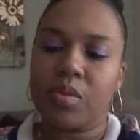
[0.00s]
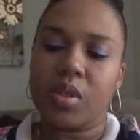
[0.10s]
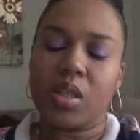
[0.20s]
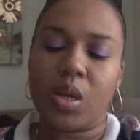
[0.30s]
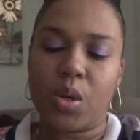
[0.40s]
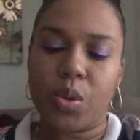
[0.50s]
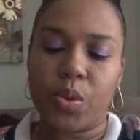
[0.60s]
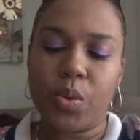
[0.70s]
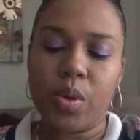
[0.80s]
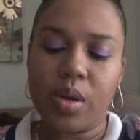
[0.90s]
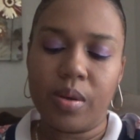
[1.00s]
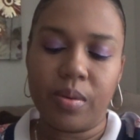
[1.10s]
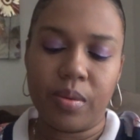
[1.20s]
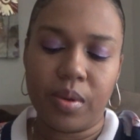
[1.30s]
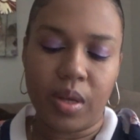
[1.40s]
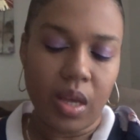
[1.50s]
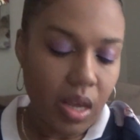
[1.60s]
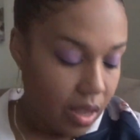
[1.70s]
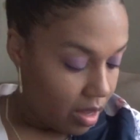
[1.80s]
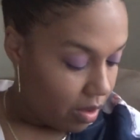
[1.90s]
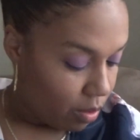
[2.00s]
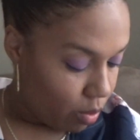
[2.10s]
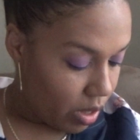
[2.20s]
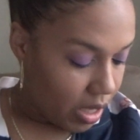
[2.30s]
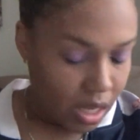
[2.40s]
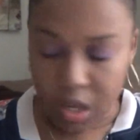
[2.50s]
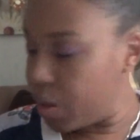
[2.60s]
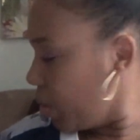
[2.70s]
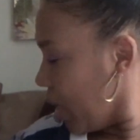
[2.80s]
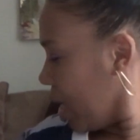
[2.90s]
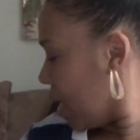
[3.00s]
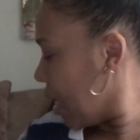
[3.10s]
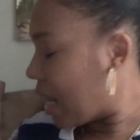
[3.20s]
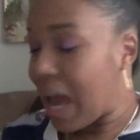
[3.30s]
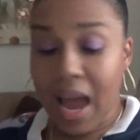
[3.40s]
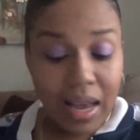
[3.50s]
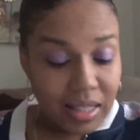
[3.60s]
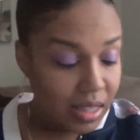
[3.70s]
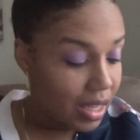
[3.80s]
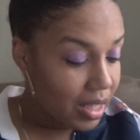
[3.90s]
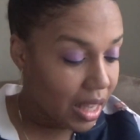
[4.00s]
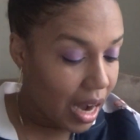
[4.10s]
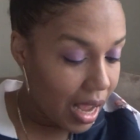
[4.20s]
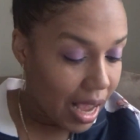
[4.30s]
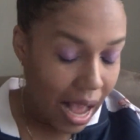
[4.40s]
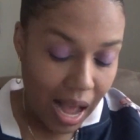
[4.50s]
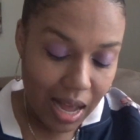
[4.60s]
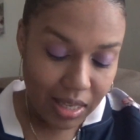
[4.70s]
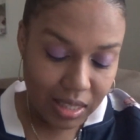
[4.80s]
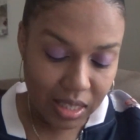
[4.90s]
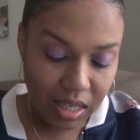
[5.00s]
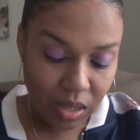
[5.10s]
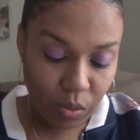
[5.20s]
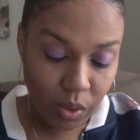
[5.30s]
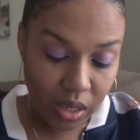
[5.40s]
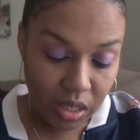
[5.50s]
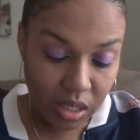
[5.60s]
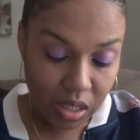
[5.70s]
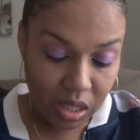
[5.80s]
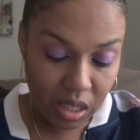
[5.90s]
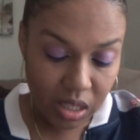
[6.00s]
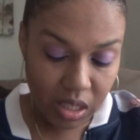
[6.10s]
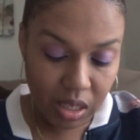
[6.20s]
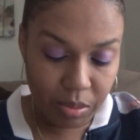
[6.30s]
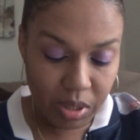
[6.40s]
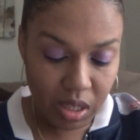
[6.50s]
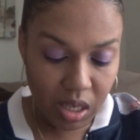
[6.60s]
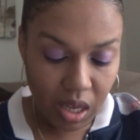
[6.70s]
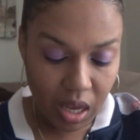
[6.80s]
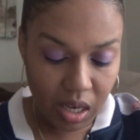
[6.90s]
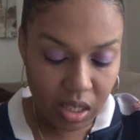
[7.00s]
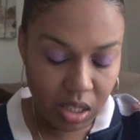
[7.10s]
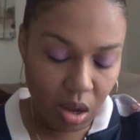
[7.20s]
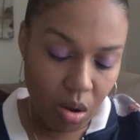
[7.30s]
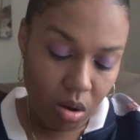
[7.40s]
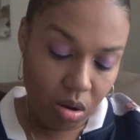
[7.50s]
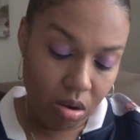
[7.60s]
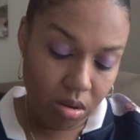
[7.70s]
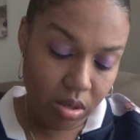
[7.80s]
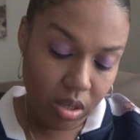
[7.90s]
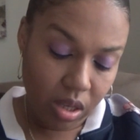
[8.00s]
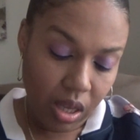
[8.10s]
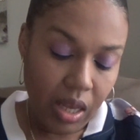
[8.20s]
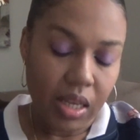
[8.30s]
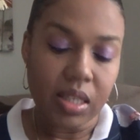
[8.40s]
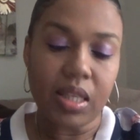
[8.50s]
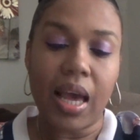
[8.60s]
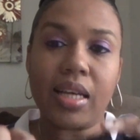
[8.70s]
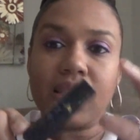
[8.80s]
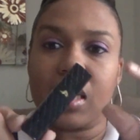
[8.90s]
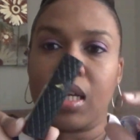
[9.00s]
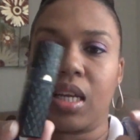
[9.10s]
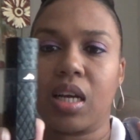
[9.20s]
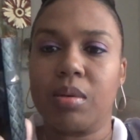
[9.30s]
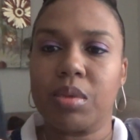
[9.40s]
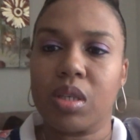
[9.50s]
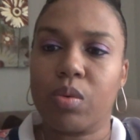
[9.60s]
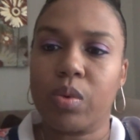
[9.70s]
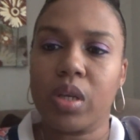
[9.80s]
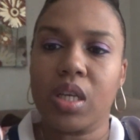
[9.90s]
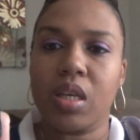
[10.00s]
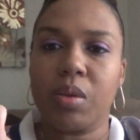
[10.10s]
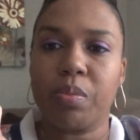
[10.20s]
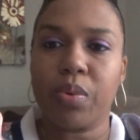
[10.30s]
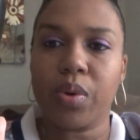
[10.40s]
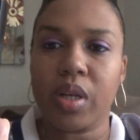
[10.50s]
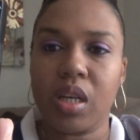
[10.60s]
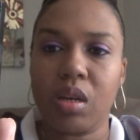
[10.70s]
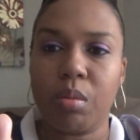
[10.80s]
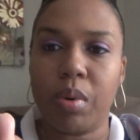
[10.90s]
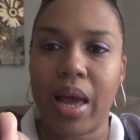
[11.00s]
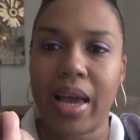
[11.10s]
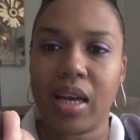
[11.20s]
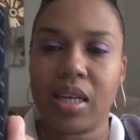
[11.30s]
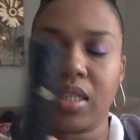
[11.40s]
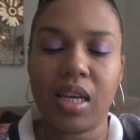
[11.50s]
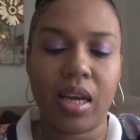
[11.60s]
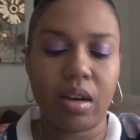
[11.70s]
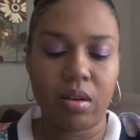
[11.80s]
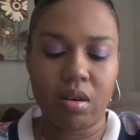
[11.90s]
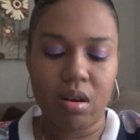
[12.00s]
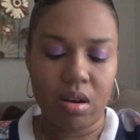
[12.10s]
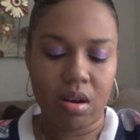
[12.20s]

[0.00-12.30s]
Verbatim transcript: so really cute and the last thing that I got was this lipstick and it's called sassy and it comes in a really pretty little black container